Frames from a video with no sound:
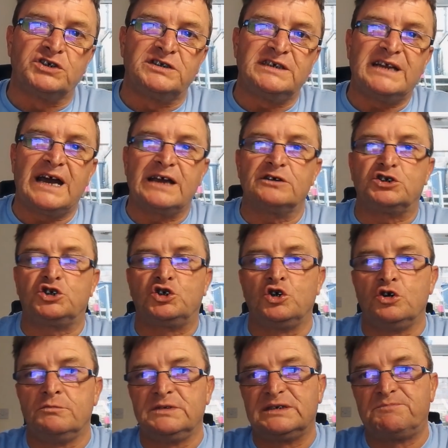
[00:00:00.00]
Did I
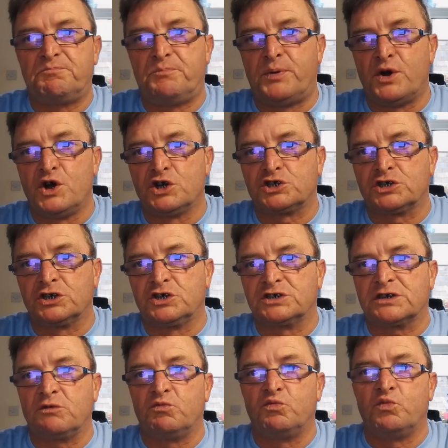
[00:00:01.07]
assume he's person because
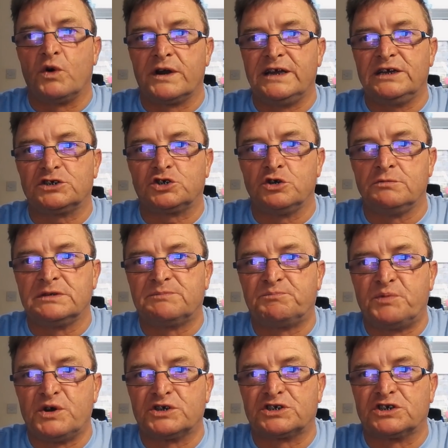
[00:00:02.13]
I want to assume he's
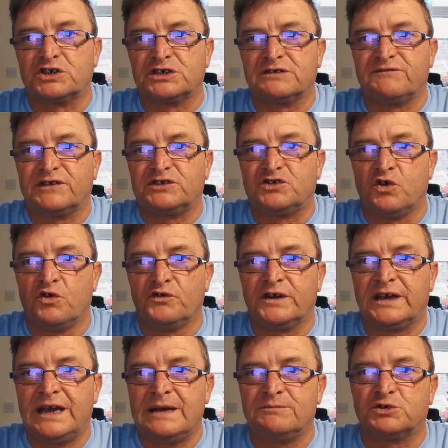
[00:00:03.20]
person, because if I don't, the
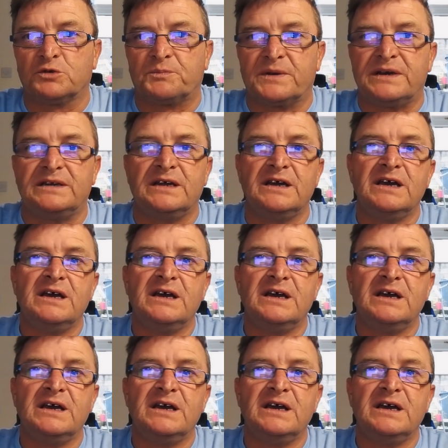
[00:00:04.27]
game's up and